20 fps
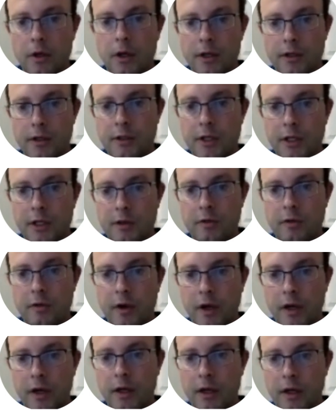a sixth
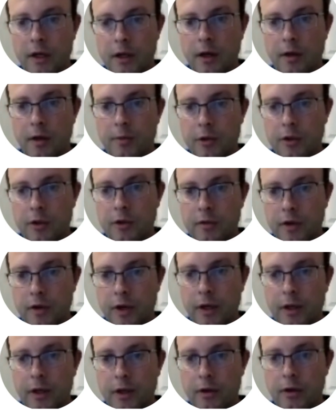for adding an optional
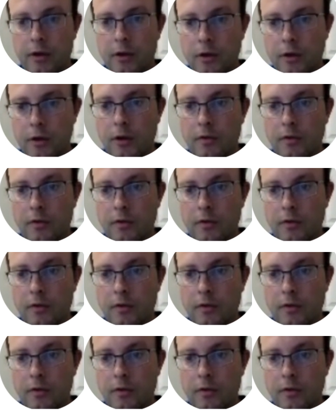value to